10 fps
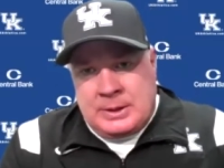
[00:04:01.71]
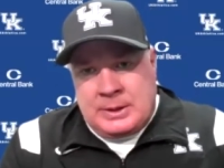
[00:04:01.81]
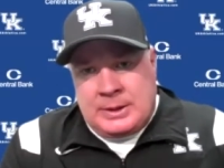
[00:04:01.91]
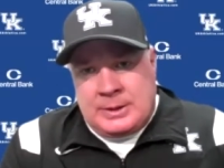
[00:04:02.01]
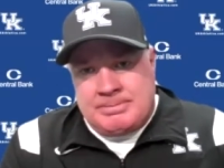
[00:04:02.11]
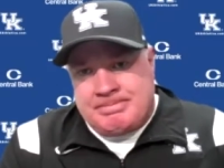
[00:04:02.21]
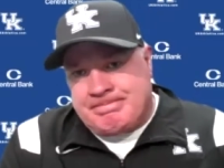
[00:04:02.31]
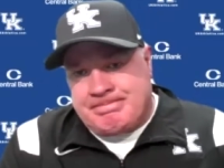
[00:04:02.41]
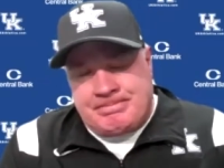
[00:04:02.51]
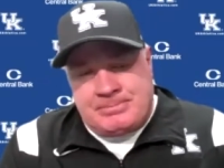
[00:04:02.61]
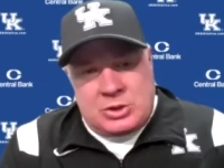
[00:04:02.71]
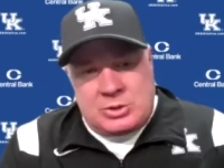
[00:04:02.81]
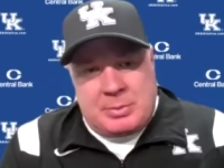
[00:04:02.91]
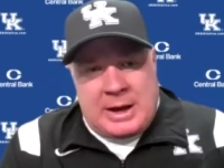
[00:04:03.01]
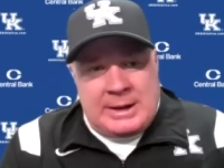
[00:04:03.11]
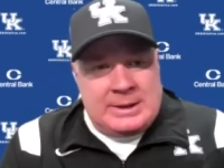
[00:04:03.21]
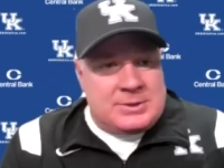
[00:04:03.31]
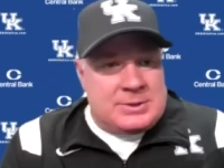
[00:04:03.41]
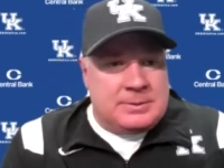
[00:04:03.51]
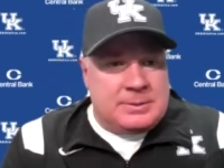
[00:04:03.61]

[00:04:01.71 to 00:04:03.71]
um, just bodies.